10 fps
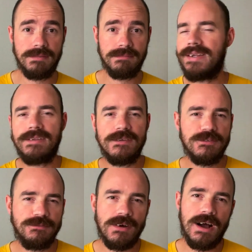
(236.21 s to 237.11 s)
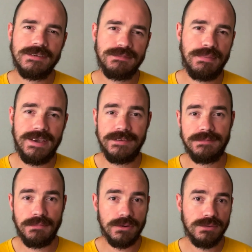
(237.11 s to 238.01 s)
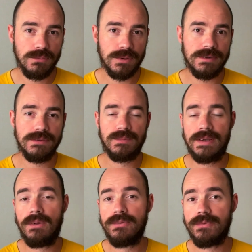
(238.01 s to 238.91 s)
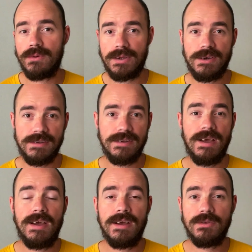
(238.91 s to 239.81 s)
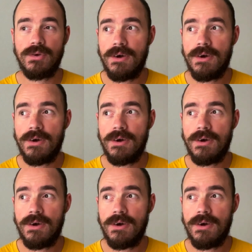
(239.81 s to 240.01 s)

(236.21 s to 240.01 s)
And in this fast-paced modern world, we also learn to